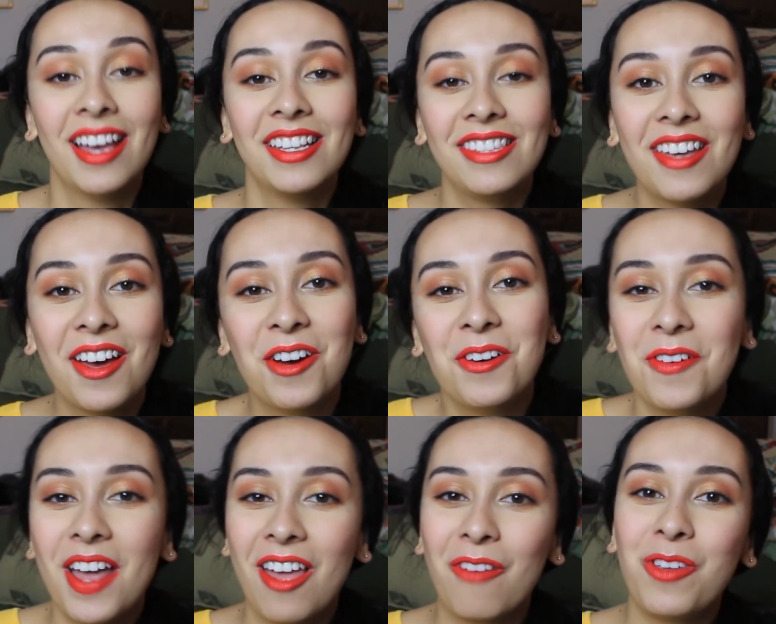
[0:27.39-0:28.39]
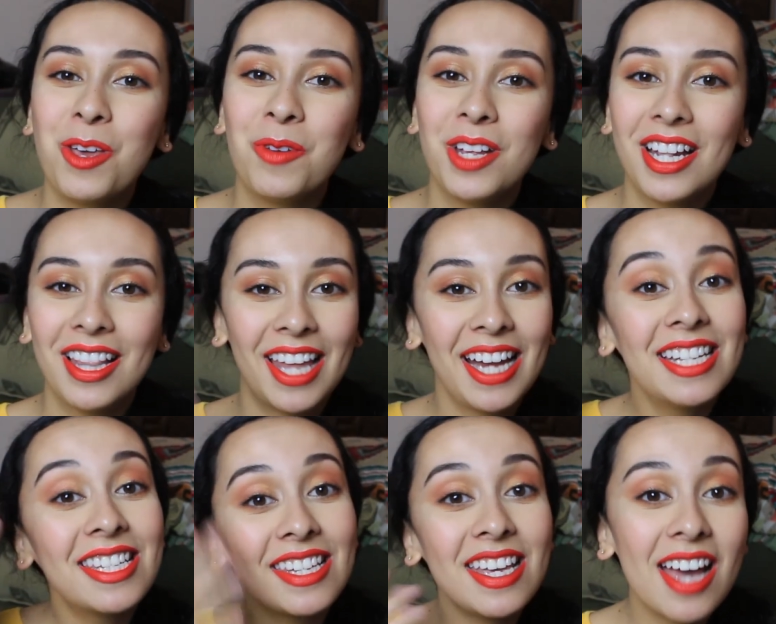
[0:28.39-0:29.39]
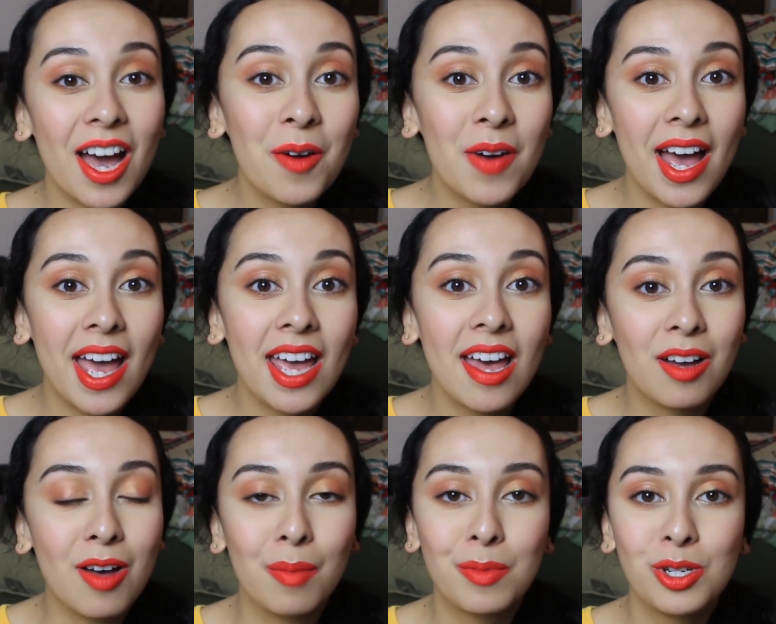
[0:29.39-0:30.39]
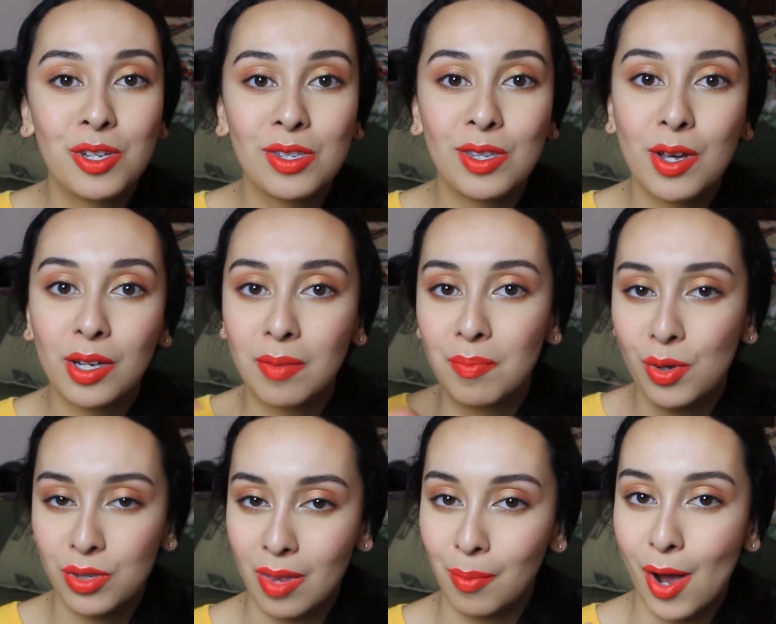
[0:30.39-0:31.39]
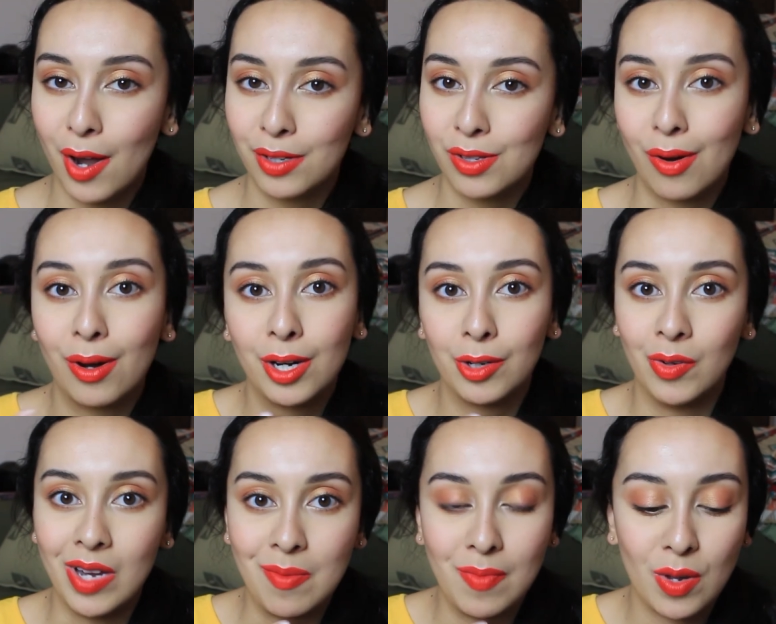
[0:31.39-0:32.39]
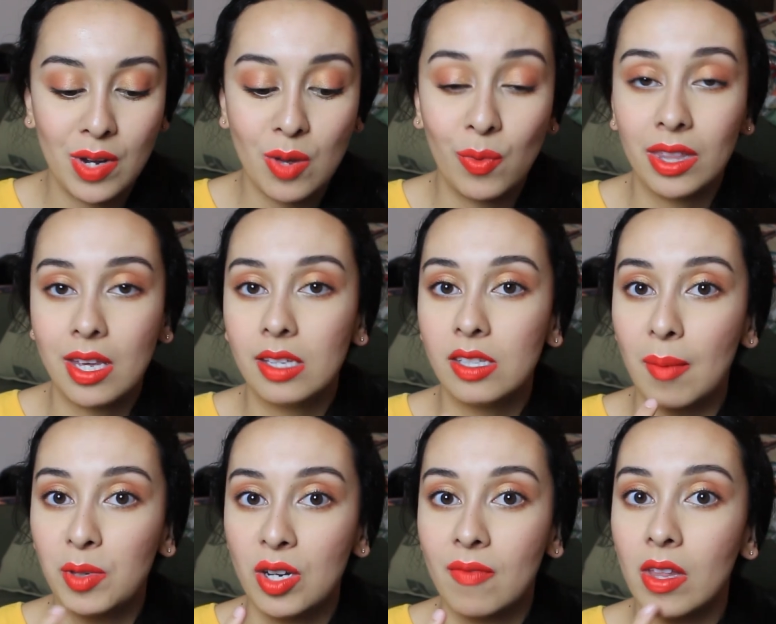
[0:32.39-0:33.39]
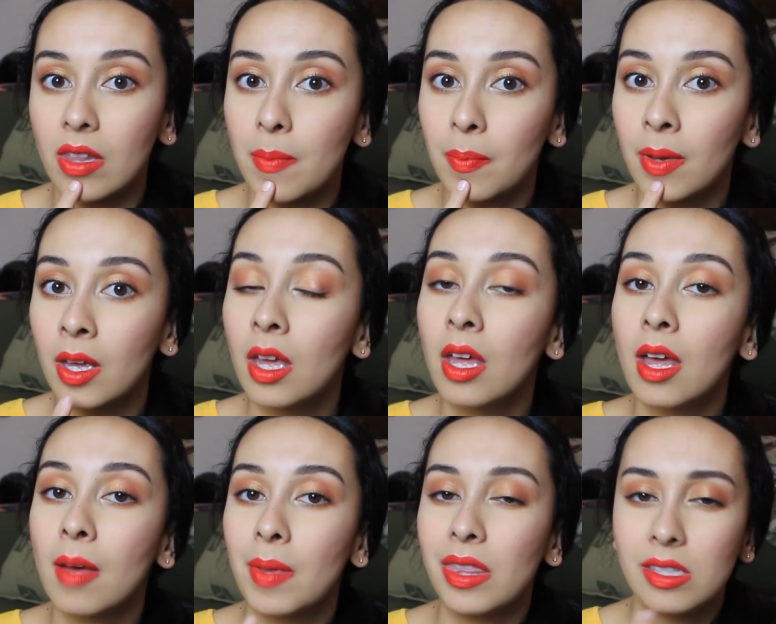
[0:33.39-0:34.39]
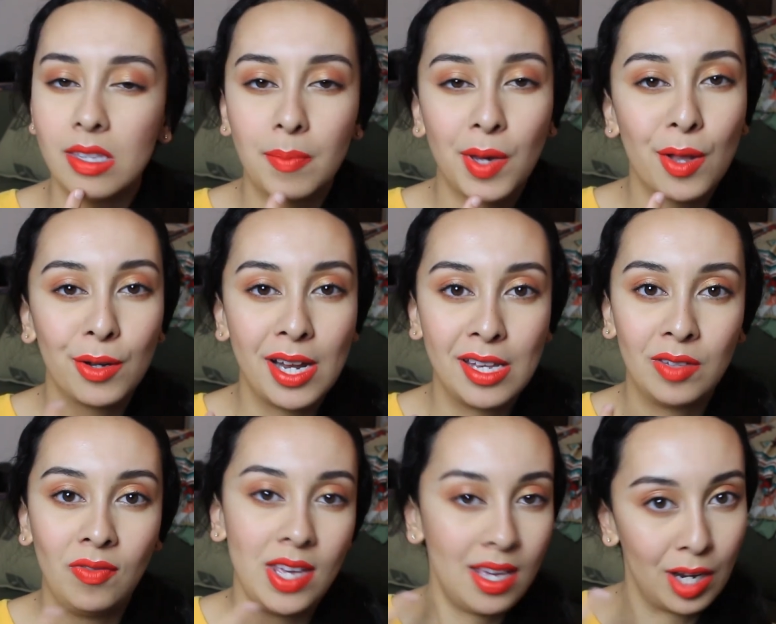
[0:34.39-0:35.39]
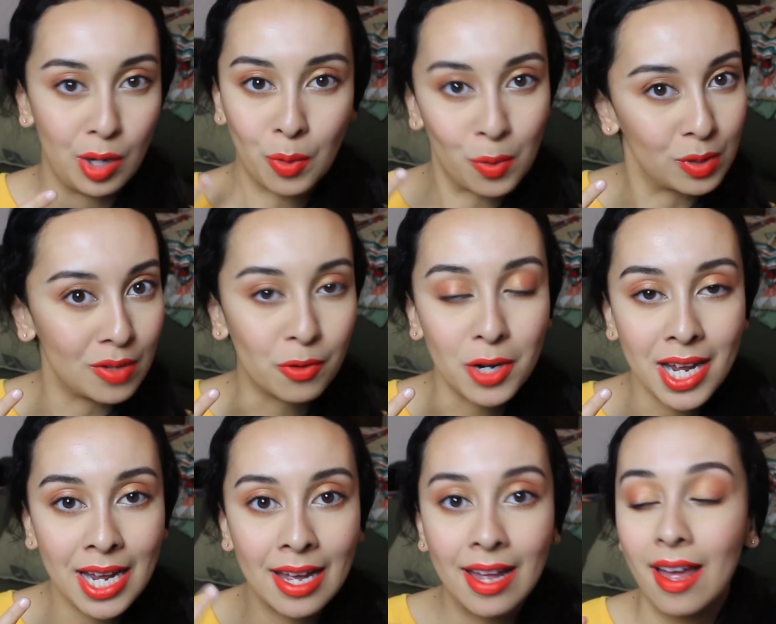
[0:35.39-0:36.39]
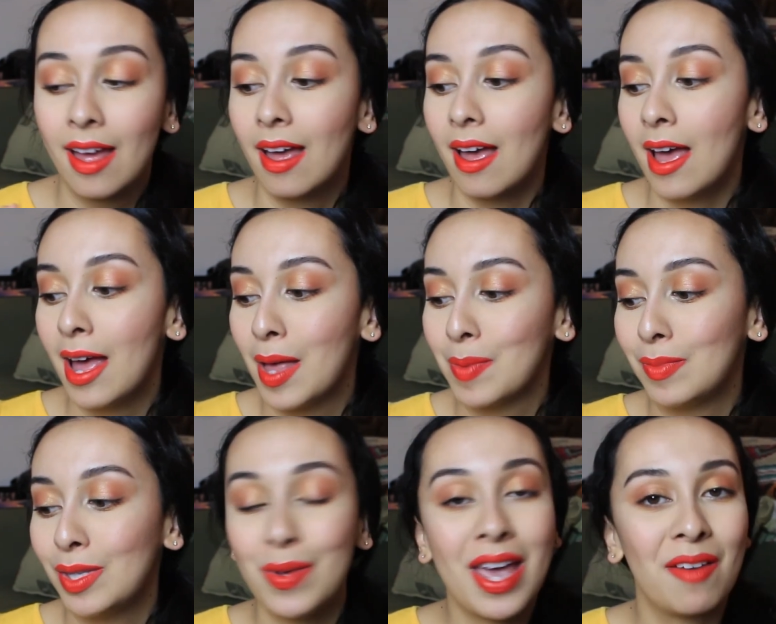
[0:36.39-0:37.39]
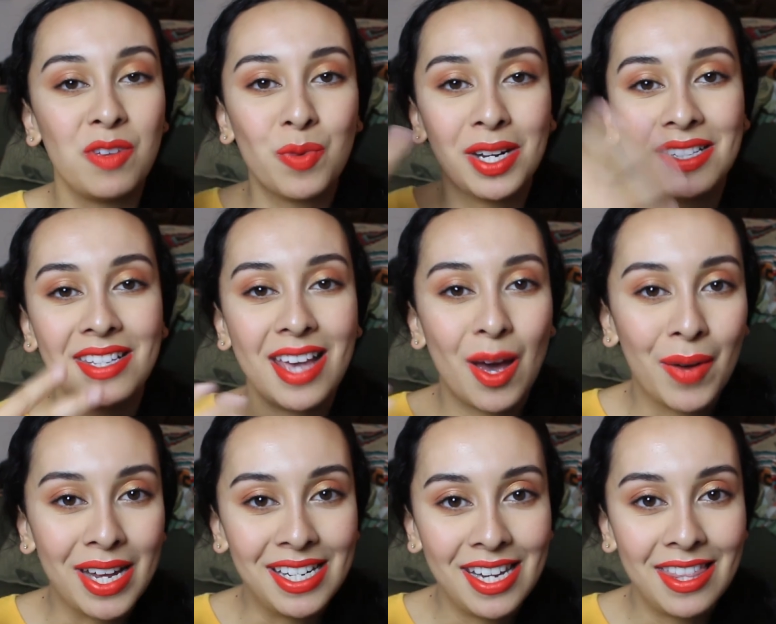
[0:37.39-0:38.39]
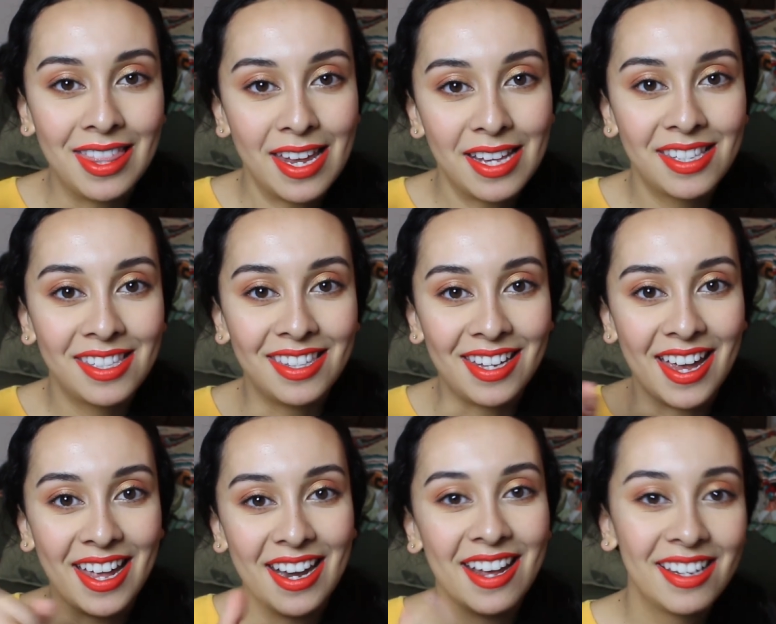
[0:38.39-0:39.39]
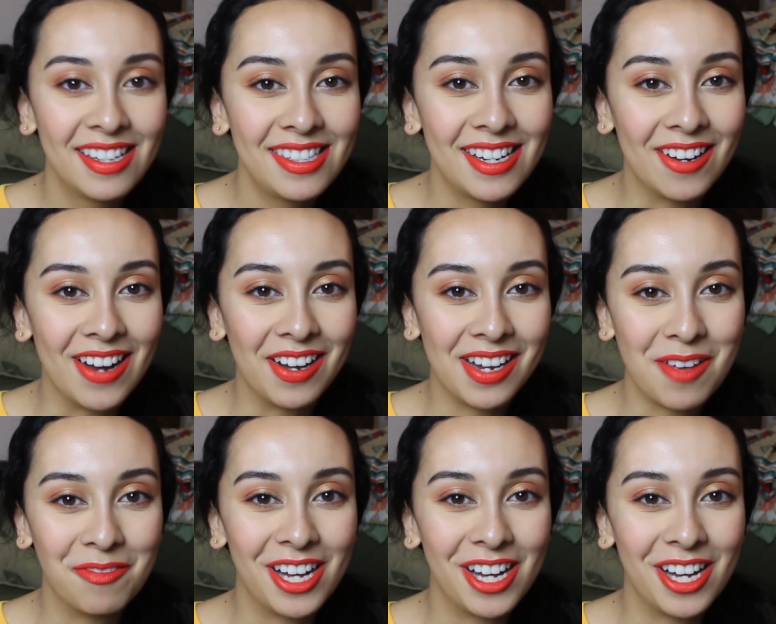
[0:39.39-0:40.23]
So if you would like to see how I accomplish this look, most of the products are green beauty with the exception of the lip, but this lip color is vegan and cruelty free. So yeah, if you want to see how I did this, then stick around and keep